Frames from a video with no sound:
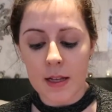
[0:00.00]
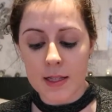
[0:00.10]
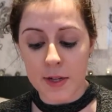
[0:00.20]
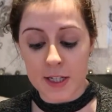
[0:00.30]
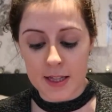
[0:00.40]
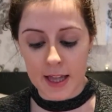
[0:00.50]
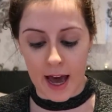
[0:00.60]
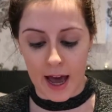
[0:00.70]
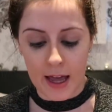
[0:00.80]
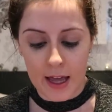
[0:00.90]
So I did
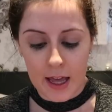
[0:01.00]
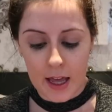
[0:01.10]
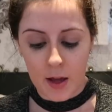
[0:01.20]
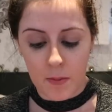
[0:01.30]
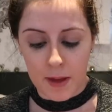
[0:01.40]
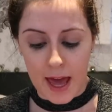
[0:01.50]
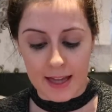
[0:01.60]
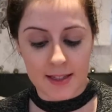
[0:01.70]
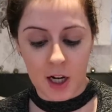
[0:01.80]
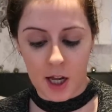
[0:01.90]
that. But yeah,
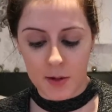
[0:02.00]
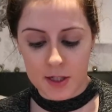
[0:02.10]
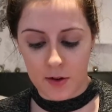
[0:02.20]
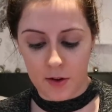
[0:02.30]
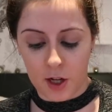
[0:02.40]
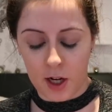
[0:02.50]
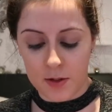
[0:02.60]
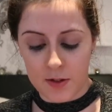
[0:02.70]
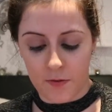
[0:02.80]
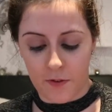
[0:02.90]
it's
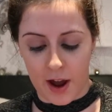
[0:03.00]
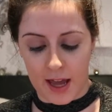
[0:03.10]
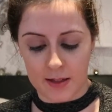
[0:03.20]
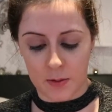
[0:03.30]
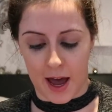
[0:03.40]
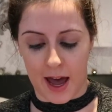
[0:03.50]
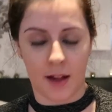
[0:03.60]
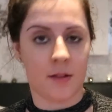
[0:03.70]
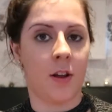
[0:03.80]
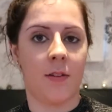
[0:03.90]
gluten free as
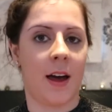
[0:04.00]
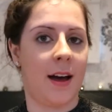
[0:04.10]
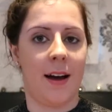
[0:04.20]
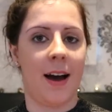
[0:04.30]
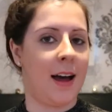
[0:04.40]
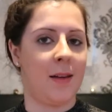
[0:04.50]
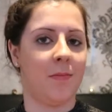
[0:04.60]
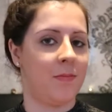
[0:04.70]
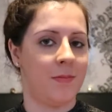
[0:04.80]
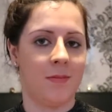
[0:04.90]
well. Not that
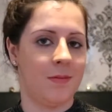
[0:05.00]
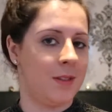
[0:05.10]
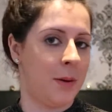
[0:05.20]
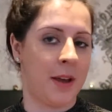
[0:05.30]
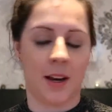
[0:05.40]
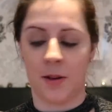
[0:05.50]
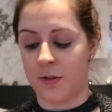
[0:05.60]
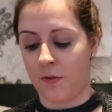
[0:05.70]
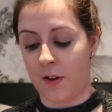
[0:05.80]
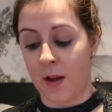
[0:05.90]
I'm doing
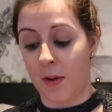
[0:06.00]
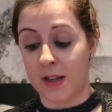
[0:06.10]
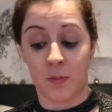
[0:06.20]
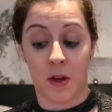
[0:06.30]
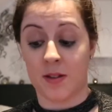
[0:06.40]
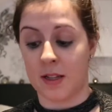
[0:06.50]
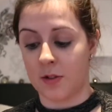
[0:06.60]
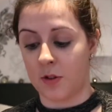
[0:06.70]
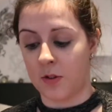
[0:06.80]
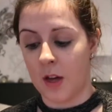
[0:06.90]
gluten free, but I suppose
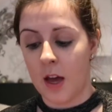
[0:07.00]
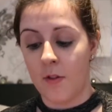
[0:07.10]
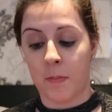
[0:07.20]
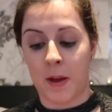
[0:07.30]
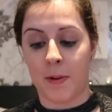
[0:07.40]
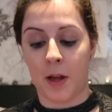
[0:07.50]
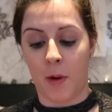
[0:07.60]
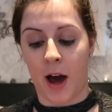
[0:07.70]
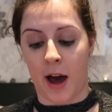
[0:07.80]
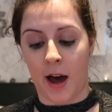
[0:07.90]
that's good for people who
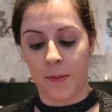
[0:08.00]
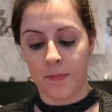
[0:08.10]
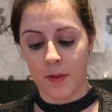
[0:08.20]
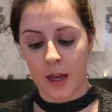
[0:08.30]
are.